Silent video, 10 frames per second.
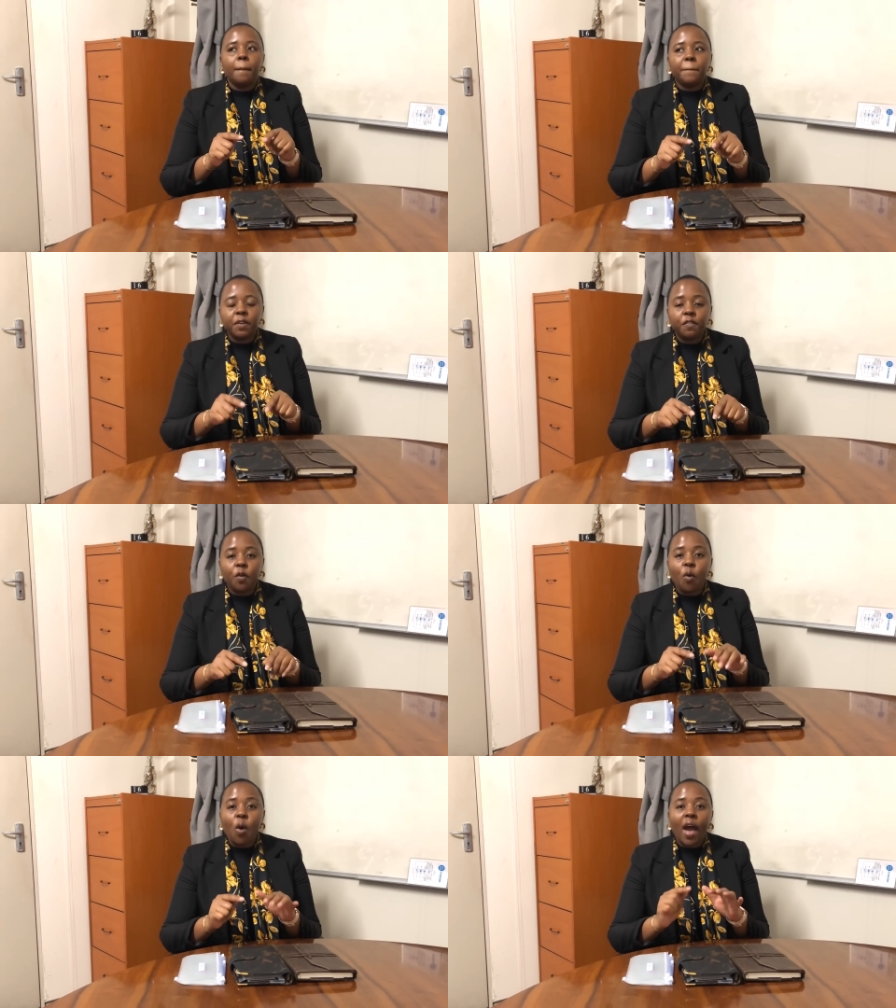
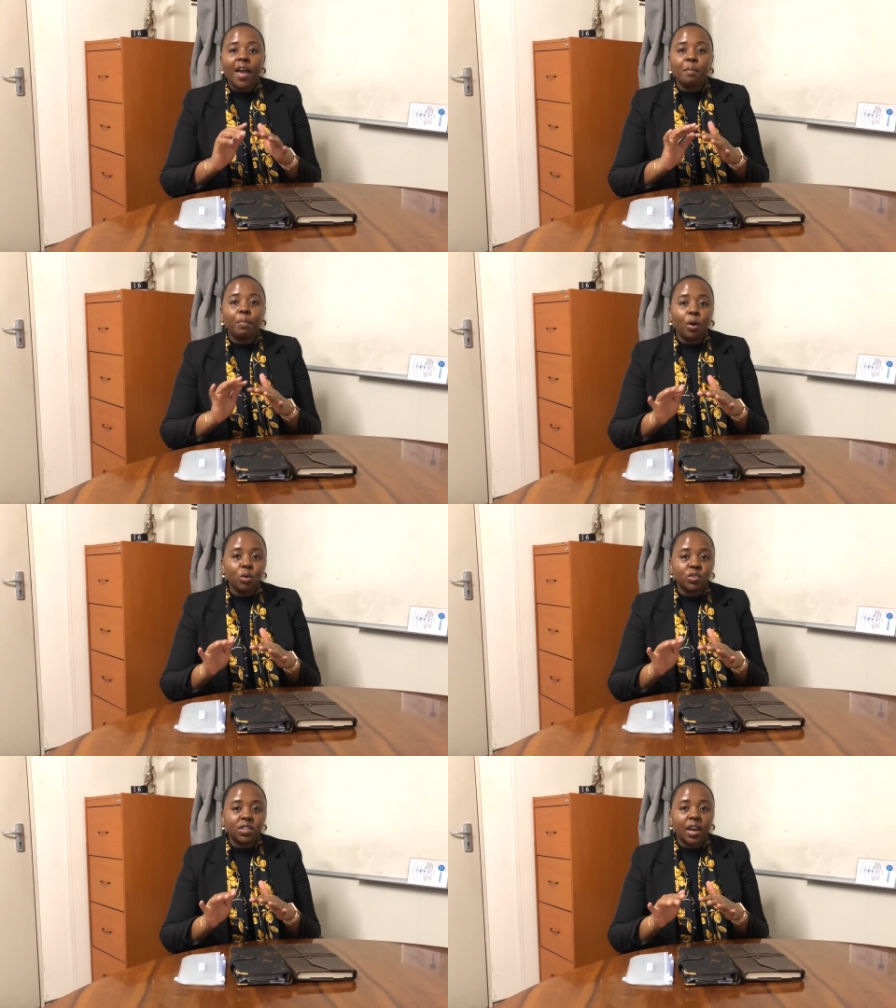before i
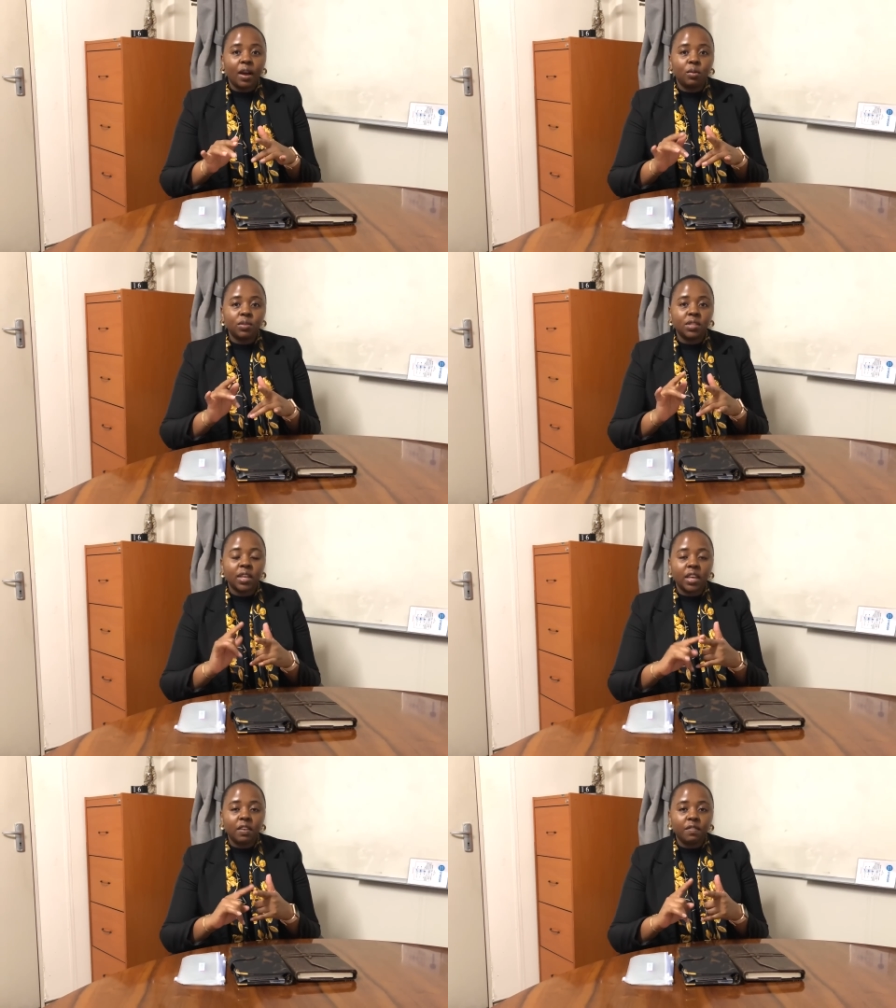post out the
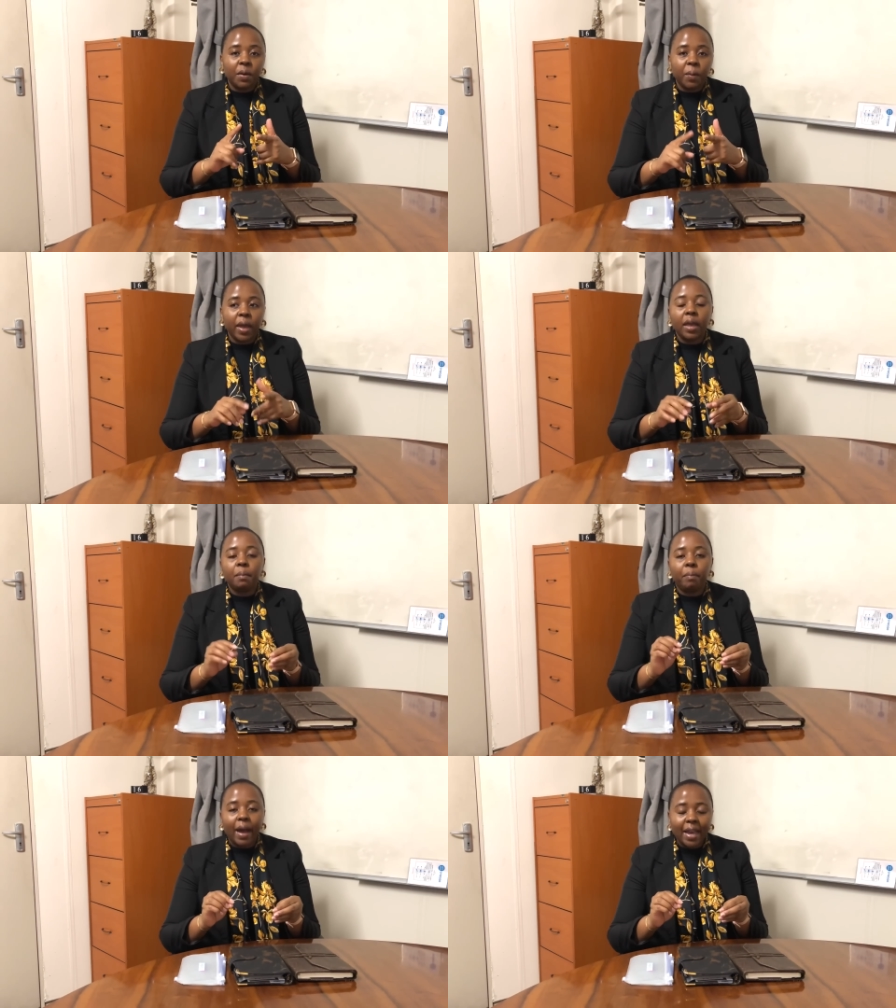giveaway
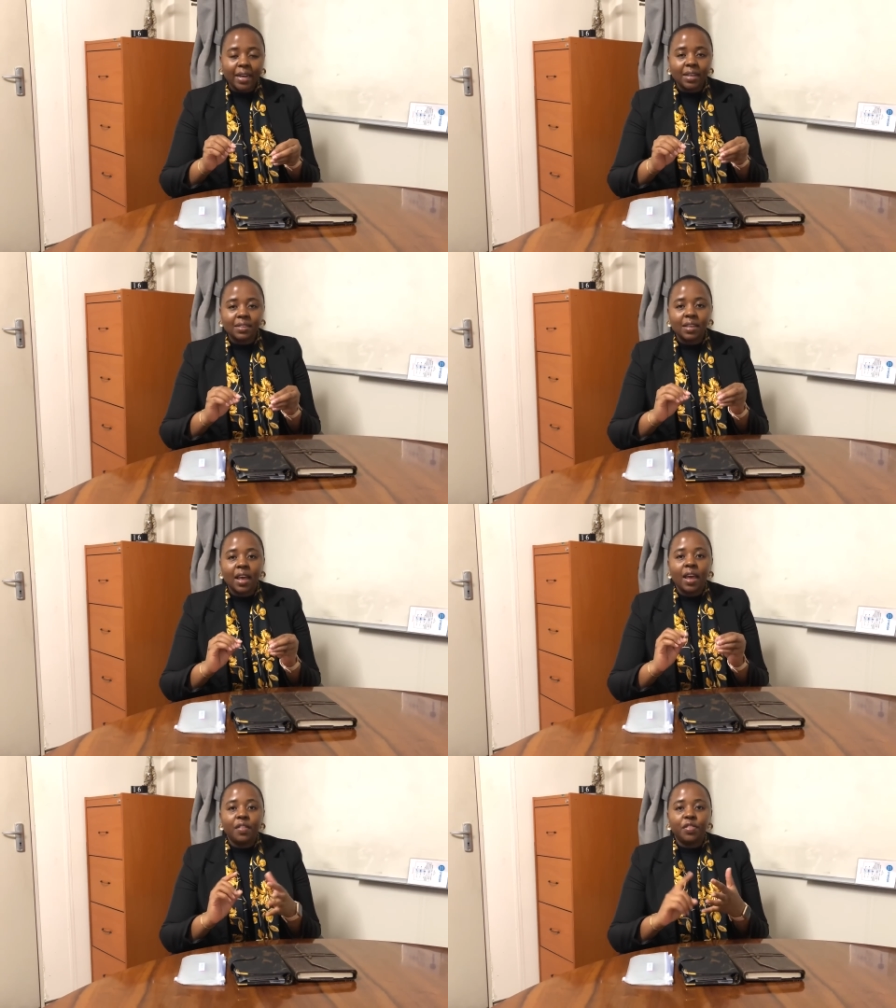binders
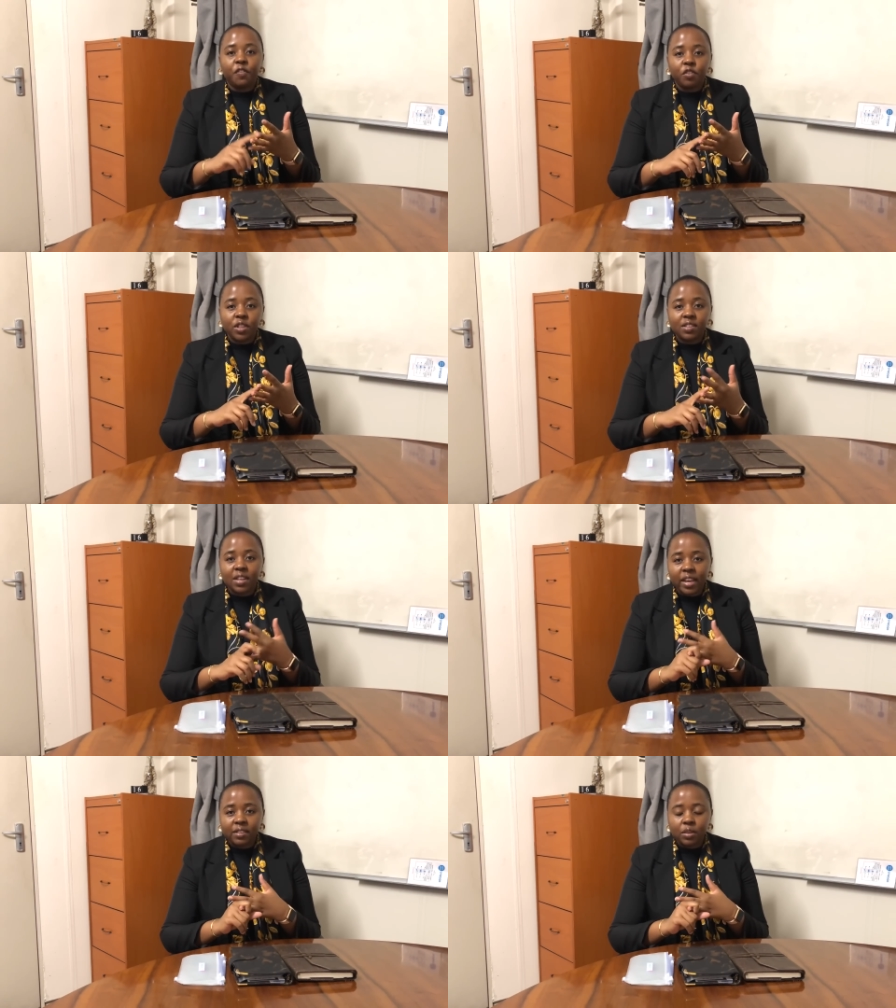the, for the
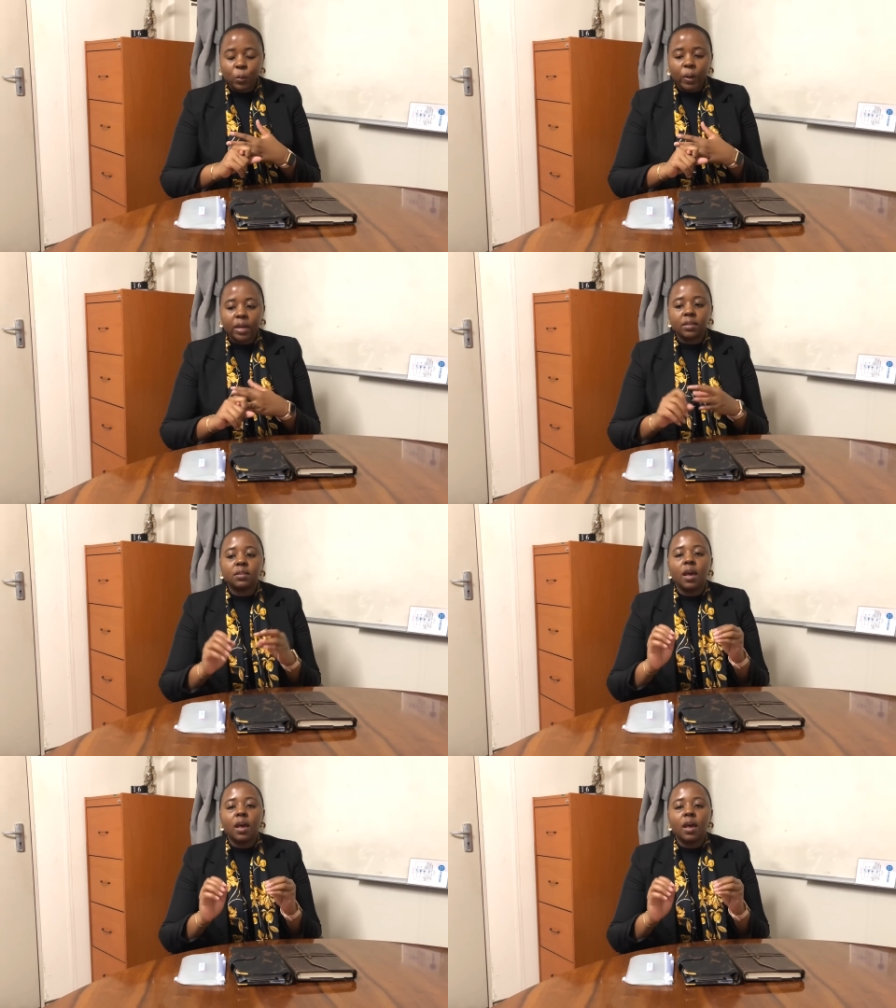selected winners